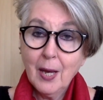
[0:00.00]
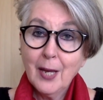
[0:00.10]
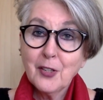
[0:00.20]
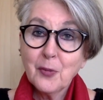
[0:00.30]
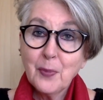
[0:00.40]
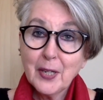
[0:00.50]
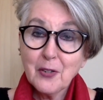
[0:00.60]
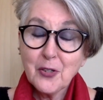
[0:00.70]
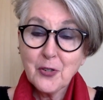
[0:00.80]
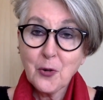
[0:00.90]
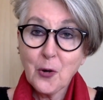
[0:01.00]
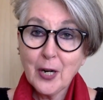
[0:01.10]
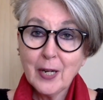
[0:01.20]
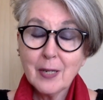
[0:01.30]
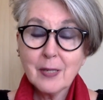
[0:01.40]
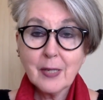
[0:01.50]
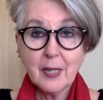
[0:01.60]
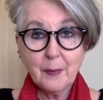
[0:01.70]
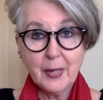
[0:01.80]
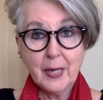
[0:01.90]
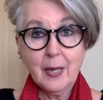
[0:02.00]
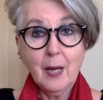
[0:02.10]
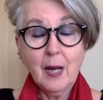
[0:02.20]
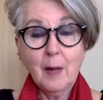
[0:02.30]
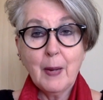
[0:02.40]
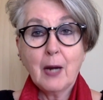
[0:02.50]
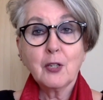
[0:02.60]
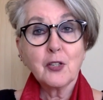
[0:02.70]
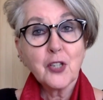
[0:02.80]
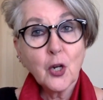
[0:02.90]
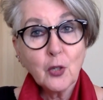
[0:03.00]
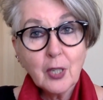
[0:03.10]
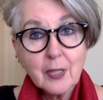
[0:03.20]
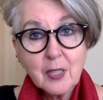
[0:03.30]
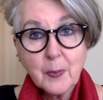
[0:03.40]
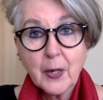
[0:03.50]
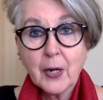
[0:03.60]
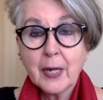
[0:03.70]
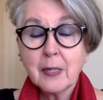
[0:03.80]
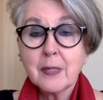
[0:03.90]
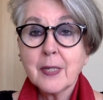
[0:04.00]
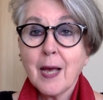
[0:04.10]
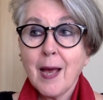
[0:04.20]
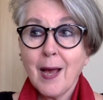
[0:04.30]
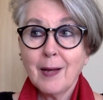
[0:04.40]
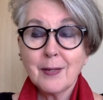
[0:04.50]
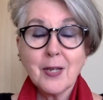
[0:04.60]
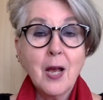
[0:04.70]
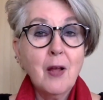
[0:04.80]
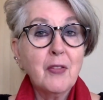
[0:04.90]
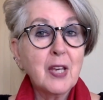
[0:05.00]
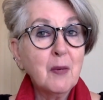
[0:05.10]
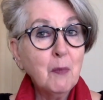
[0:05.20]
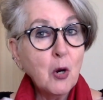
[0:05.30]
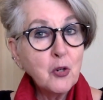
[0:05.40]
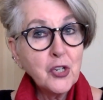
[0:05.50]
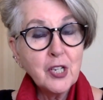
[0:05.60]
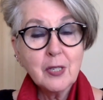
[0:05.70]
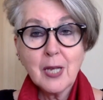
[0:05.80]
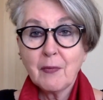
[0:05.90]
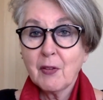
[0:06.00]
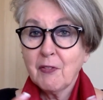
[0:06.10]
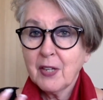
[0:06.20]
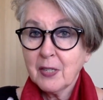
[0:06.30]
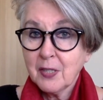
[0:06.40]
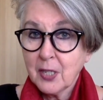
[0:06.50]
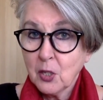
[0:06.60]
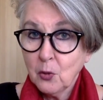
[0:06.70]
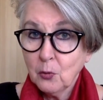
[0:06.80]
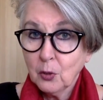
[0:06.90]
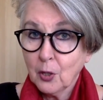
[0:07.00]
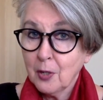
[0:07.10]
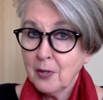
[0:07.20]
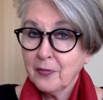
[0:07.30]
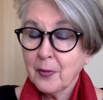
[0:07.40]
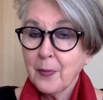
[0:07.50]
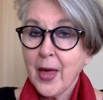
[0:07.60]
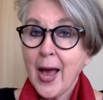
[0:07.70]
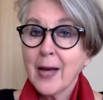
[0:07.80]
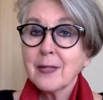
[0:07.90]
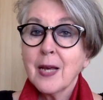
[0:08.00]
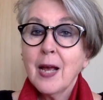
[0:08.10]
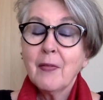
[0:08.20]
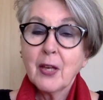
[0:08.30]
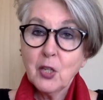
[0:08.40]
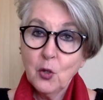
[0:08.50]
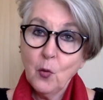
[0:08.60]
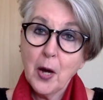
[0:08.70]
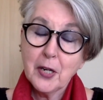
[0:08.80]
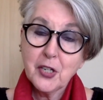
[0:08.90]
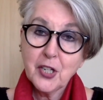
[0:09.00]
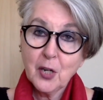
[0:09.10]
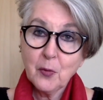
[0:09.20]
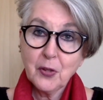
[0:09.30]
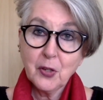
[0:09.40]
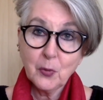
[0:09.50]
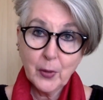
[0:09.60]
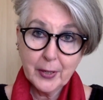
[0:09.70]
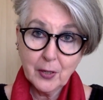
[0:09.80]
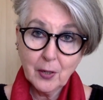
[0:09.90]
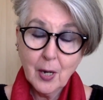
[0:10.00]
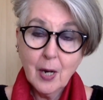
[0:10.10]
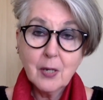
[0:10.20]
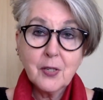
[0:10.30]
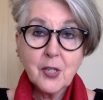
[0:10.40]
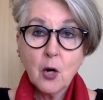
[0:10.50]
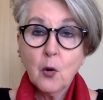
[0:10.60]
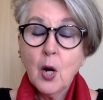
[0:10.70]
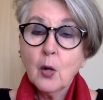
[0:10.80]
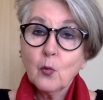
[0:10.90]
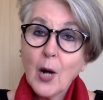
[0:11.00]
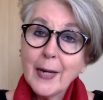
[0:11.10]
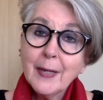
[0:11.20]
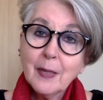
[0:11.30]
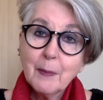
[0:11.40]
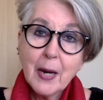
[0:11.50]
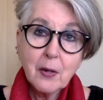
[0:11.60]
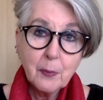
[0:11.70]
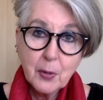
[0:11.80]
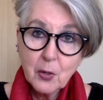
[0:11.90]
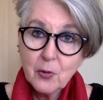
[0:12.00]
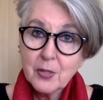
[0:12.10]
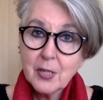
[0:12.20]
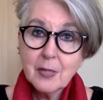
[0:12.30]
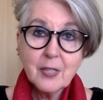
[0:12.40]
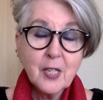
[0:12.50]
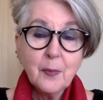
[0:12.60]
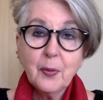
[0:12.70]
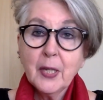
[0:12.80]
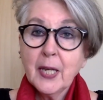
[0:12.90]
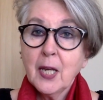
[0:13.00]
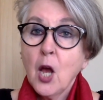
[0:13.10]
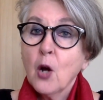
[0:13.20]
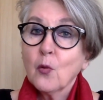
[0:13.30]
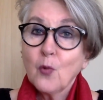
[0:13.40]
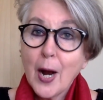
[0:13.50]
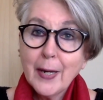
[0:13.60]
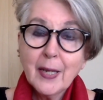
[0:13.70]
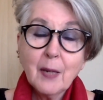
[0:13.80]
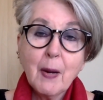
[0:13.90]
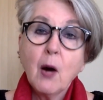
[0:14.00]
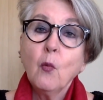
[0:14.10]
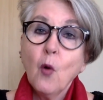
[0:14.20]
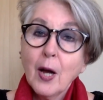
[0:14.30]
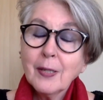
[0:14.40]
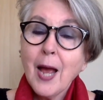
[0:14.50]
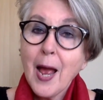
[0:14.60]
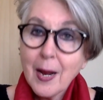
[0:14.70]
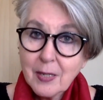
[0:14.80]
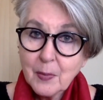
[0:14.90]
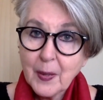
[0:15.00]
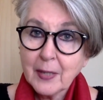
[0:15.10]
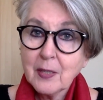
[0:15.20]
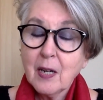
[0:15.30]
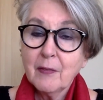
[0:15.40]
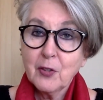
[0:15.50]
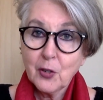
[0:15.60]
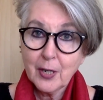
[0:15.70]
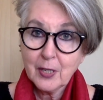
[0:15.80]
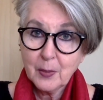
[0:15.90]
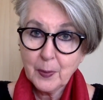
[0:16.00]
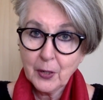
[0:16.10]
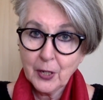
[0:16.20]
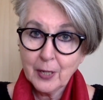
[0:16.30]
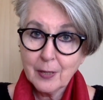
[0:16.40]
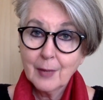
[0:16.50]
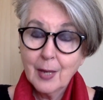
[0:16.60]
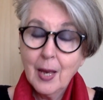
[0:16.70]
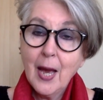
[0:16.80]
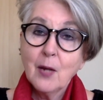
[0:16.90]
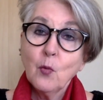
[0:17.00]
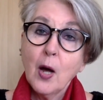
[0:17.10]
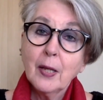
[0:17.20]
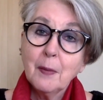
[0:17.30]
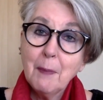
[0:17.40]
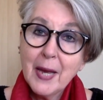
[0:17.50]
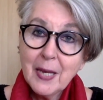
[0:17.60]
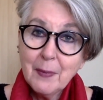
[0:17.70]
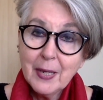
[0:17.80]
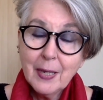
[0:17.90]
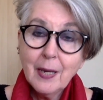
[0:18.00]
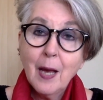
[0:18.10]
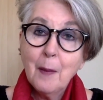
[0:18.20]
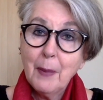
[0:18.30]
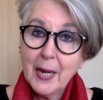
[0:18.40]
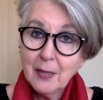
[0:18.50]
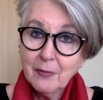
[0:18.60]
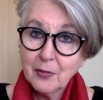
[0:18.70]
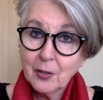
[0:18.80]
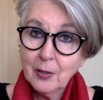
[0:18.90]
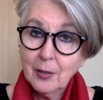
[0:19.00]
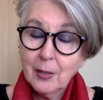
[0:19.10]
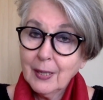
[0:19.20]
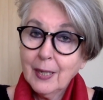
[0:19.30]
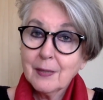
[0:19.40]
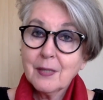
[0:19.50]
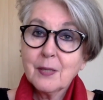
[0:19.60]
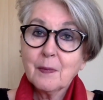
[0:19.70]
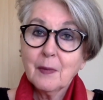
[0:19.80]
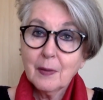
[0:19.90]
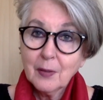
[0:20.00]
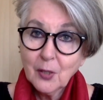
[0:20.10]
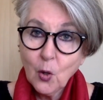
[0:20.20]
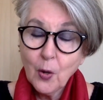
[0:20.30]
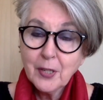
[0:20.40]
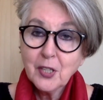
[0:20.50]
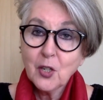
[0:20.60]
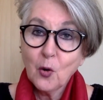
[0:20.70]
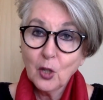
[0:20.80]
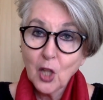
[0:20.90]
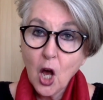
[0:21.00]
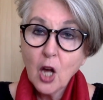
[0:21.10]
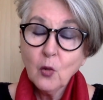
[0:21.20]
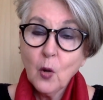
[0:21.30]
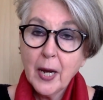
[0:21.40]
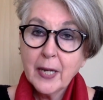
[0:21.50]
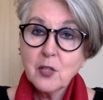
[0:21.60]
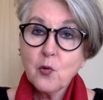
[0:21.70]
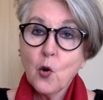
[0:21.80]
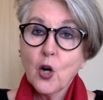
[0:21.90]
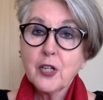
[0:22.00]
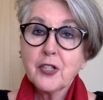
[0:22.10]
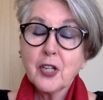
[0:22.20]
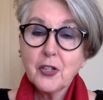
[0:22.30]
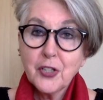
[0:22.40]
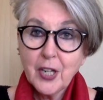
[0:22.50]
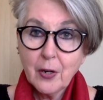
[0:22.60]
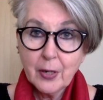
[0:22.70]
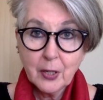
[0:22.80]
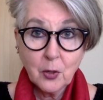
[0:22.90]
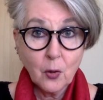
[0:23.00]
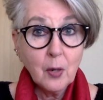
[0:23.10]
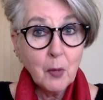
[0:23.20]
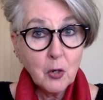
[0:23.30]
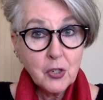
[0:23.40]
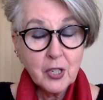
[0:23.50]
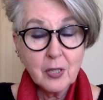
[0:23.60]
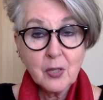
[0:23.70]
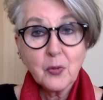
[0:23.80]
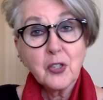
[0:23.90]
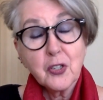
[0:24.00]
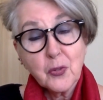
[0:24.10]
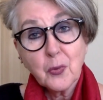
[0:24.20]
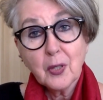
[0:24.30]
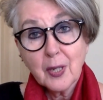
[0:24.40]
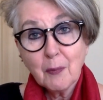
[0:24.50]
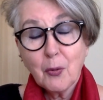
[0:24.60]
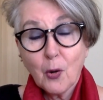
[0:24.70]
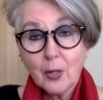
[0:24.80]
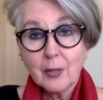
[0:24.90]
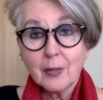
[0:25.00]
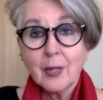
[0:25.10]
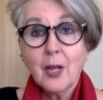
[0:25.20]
And your bigger story is going to be about your total experience and the emotions and the things that you learned from that you want to share with your reader. So writing about abuse is simply writing about one aspect of your experience. And while it may be painful, it's going to go a long way towards sharing your emotions, which is really important,